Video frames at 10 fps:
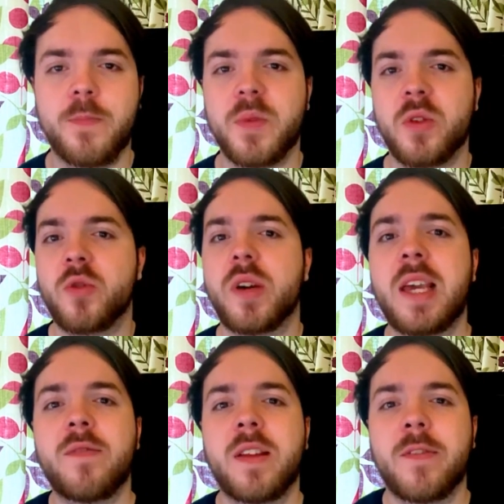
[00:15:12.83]
So
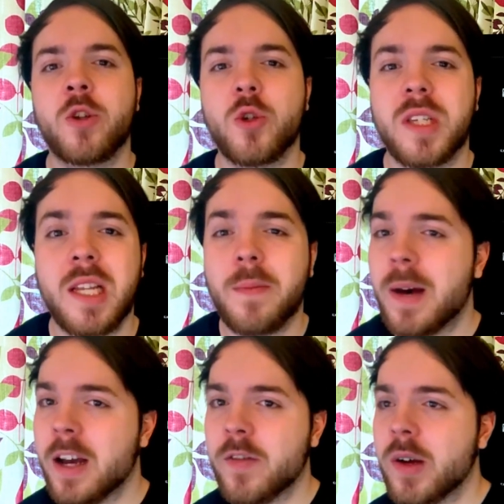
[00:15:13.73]
even if it's just in the
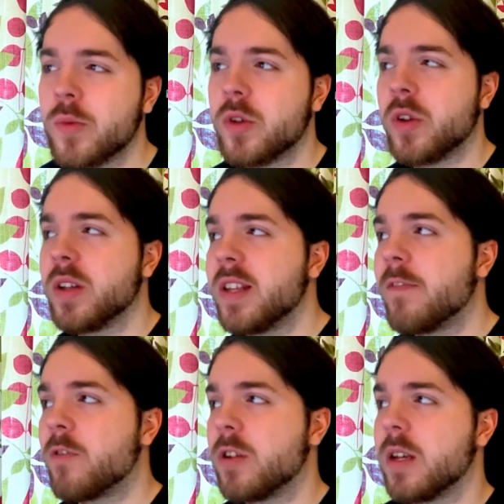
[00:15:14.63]
background on a
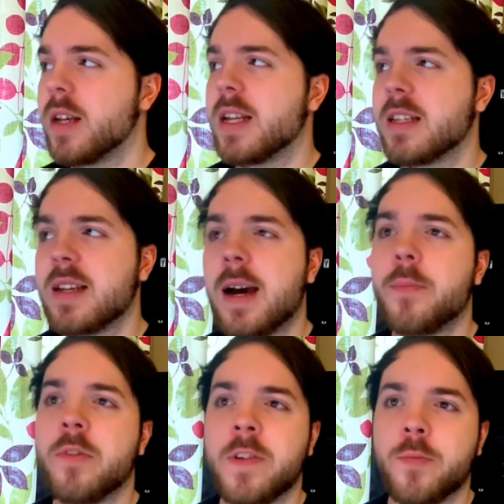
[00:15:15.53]
different tab
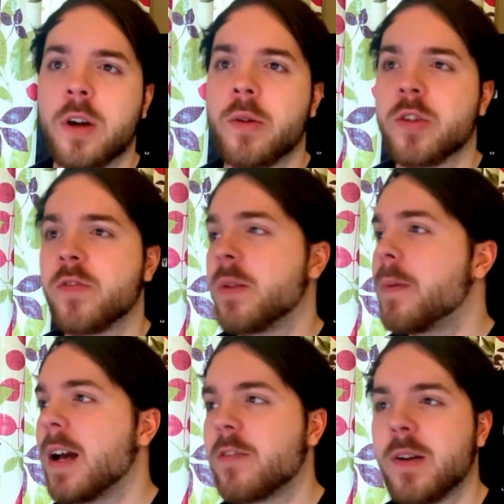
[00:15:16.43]
of your browser, in a
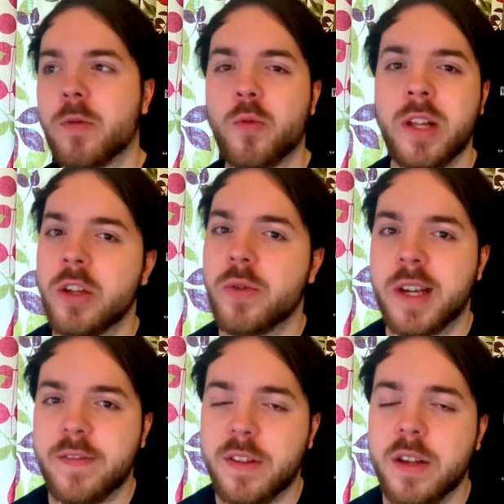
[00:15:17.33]
background window
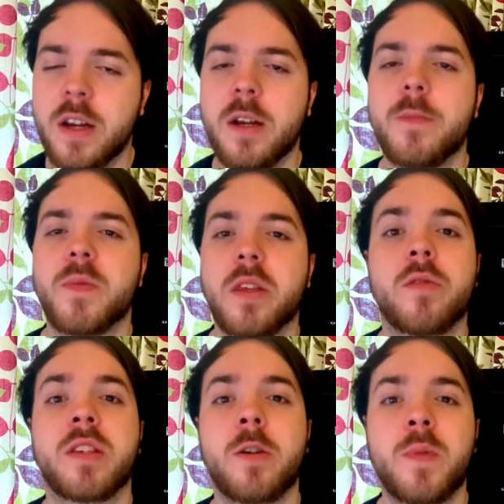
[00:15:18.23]
even, you'll
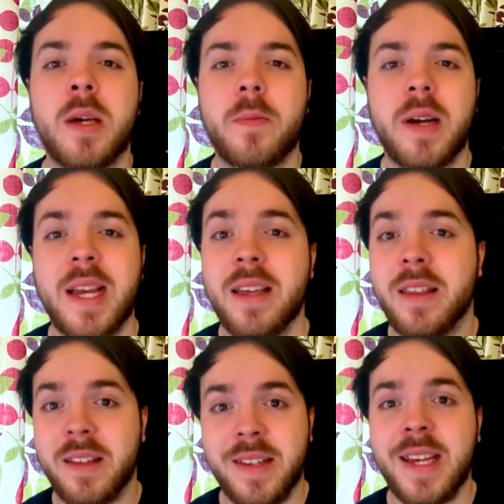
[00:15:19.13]
still be able to hear the
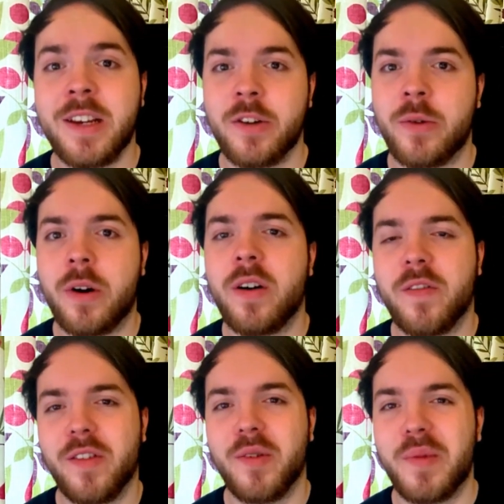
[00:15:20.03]
ding go off
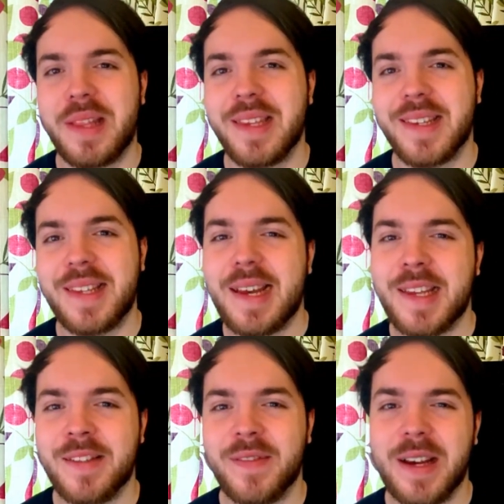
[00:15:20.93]
when there's a
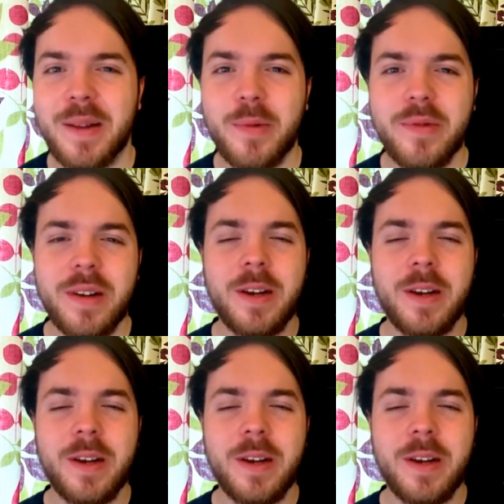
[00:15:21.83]
test available.